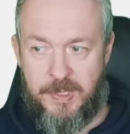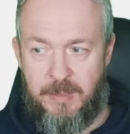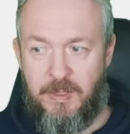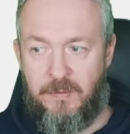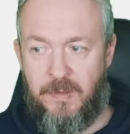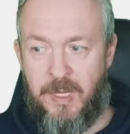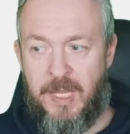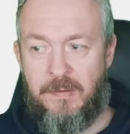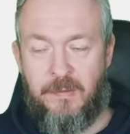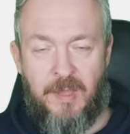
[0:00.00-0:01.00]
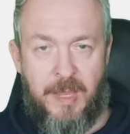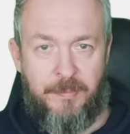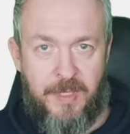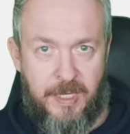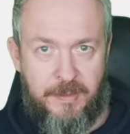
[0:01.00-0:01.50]
Proximity and
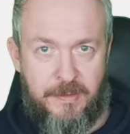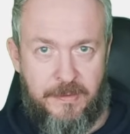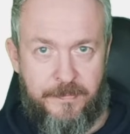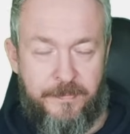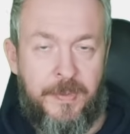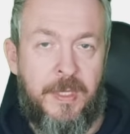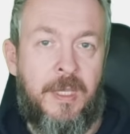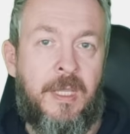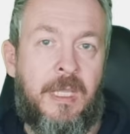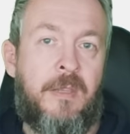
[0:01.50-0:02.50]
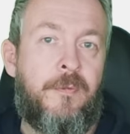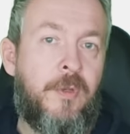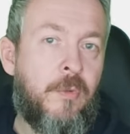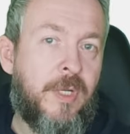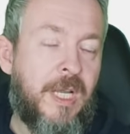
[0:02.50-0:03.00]
Time Date.
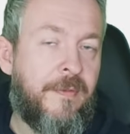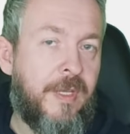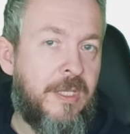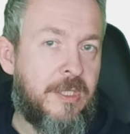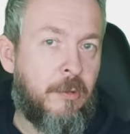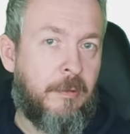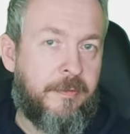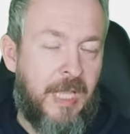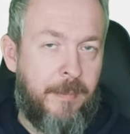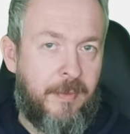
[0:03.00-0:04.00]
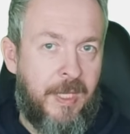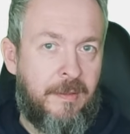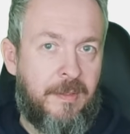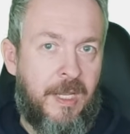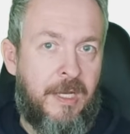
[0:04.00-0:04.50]
If you have installed Time
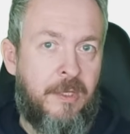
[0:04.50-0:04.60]
Date